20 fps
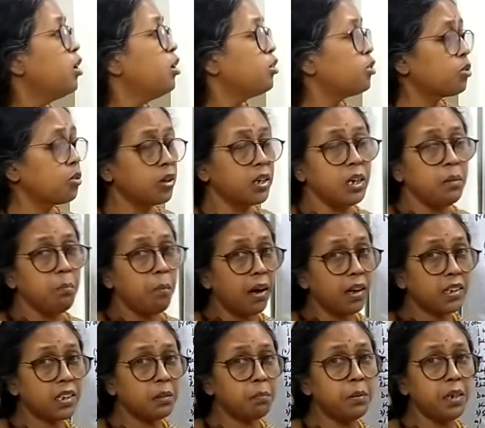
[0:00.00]
So he
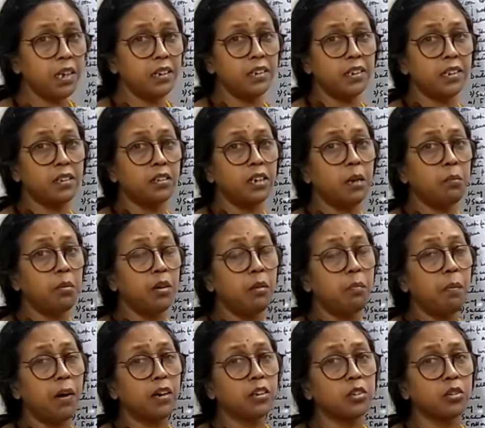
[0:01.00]
must be a reasonable
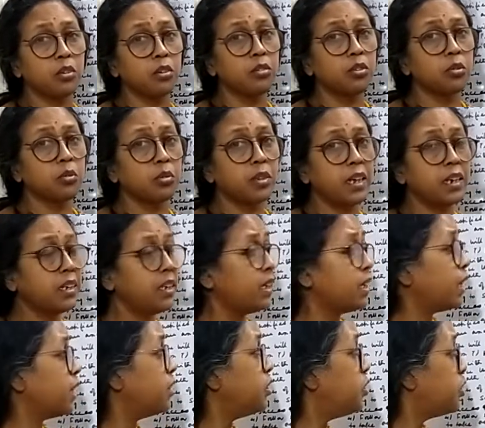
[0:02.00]
person so that he
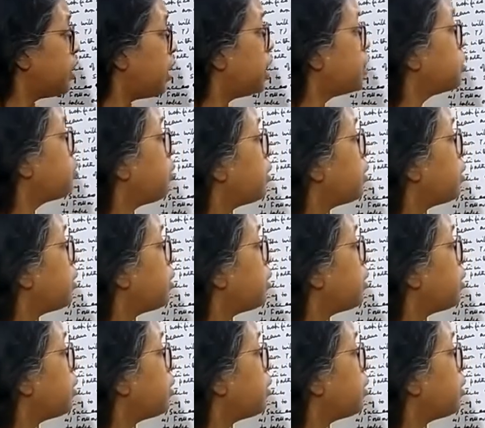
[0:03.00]
can judge